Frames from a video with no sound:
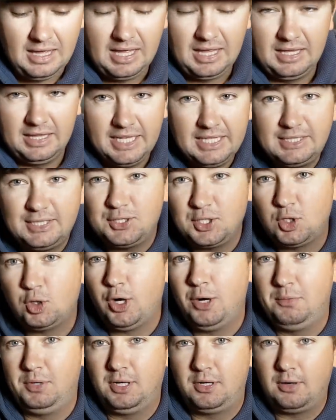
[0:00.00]
this is the
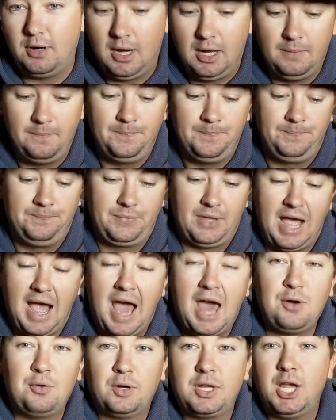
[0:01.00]
cream of the crop.
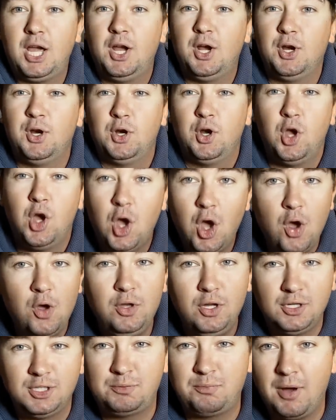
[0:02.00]
I don't care who
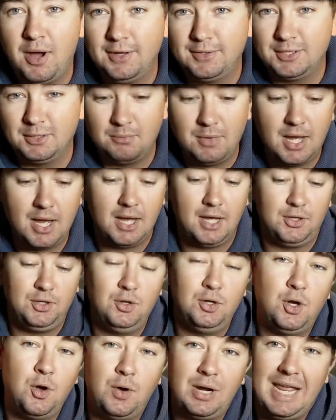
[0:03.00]
you're sponsored by.
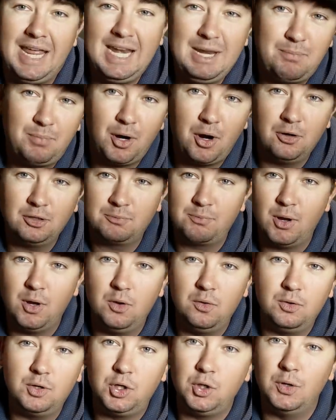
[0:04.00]
You can go in any pro's
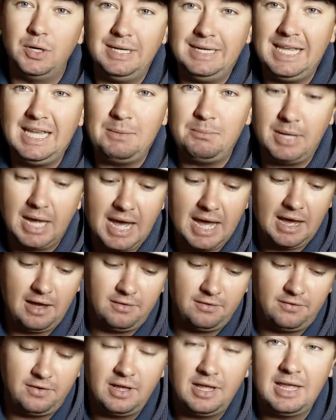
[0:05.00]
boat, do a deep dive.